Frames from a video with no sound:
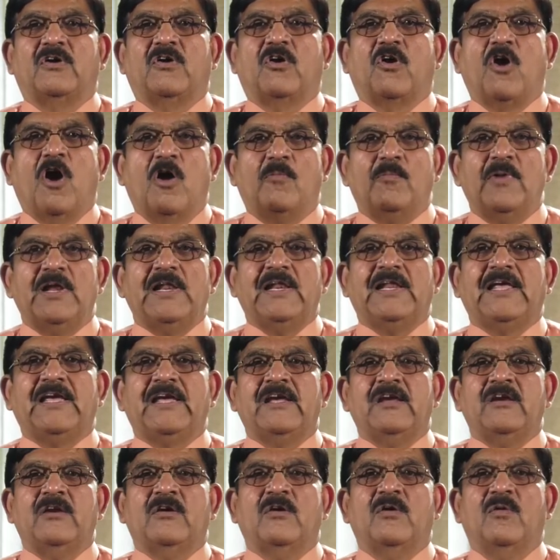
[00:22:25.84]

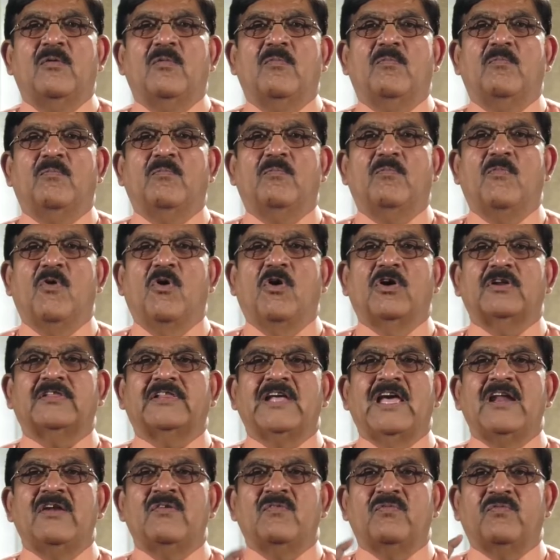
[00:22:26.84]
Commonly, more
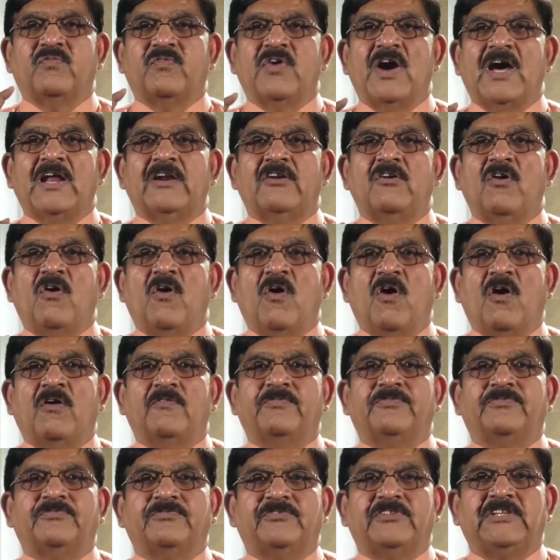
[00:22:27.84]
than one
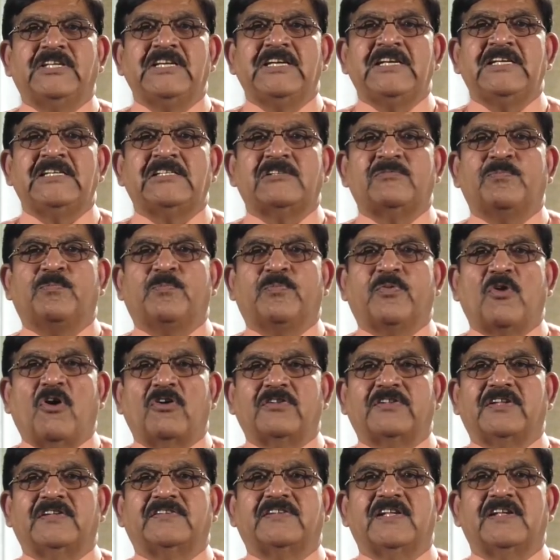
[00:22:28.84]
of these
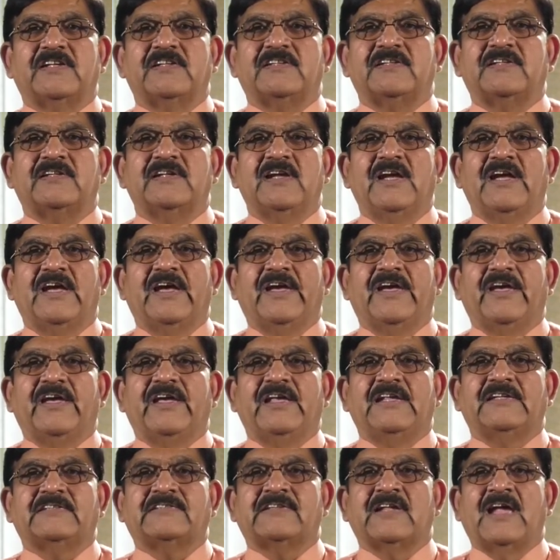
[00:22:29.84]
processes
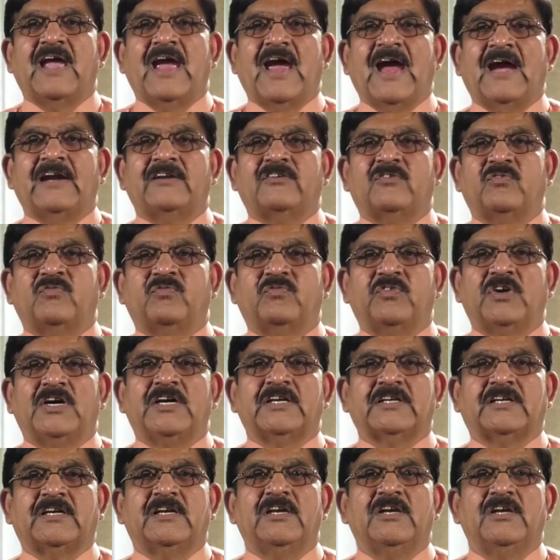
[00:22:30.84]
is at
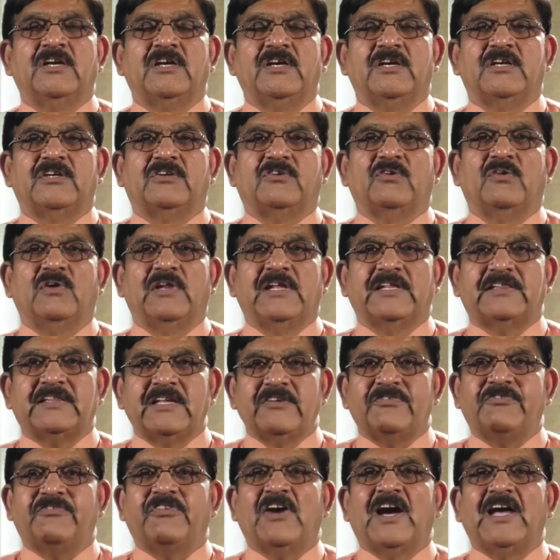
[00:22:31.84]
work to
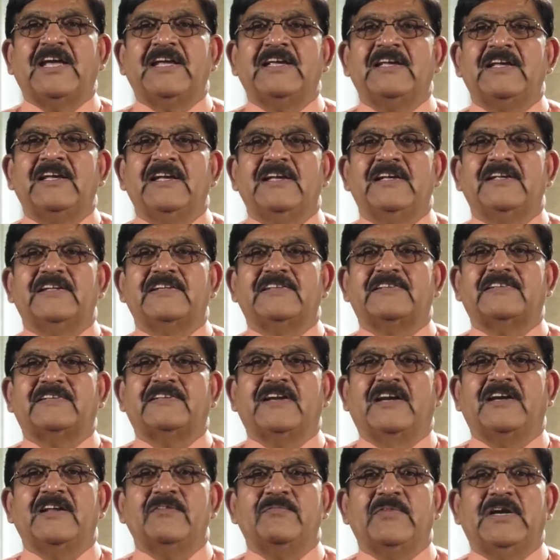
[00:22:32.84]
lithify
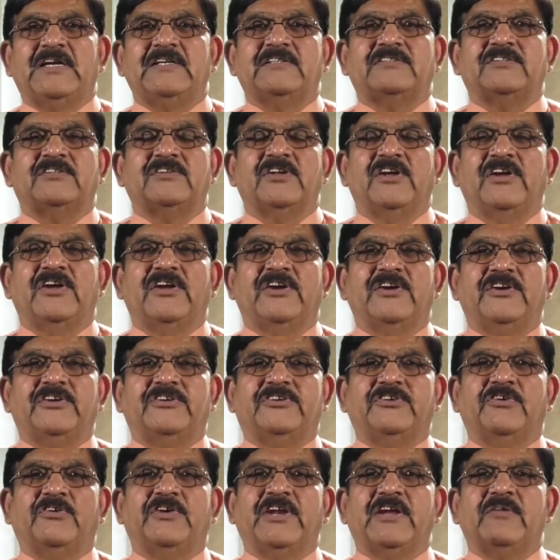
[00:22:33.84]
sediments
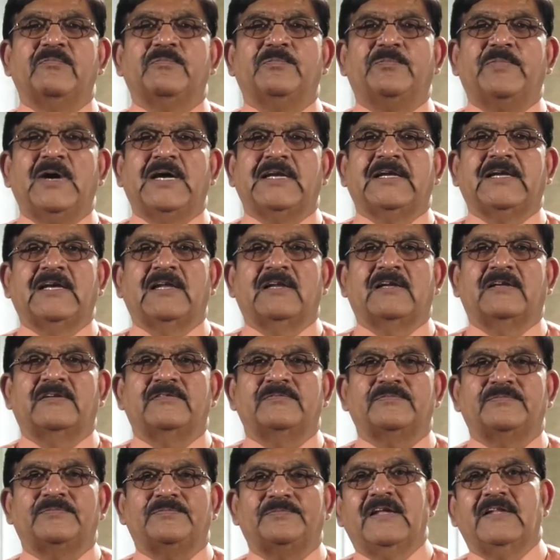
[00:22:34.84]
during burial.
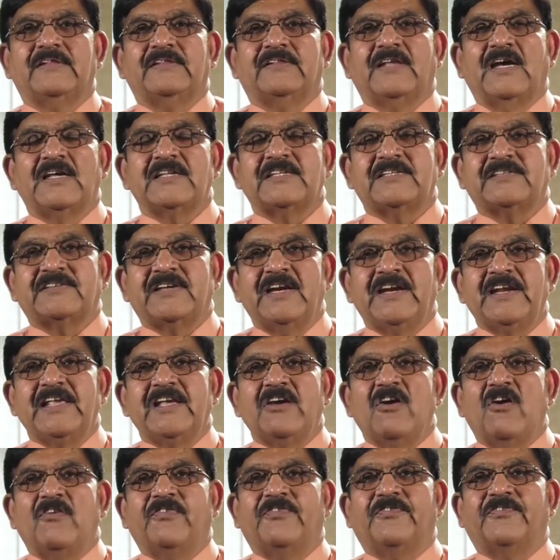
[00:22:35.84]
The
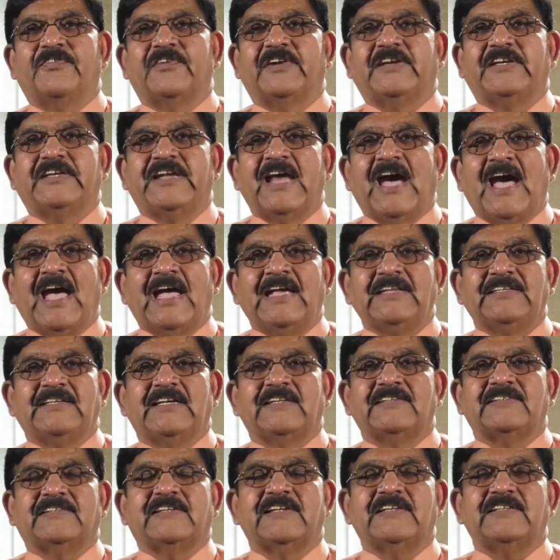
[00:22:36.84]
study of
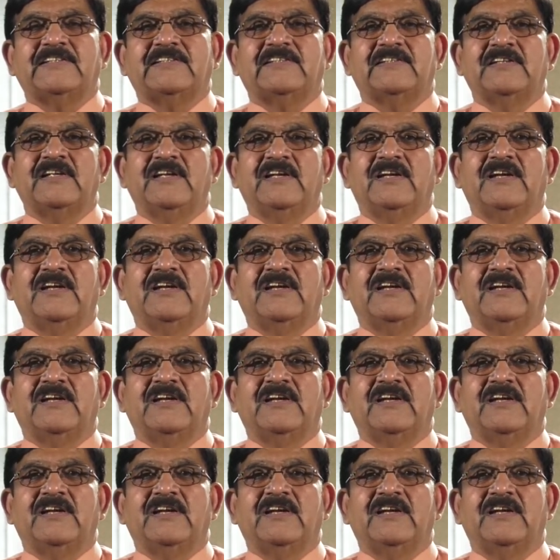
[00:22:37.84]
diagenesis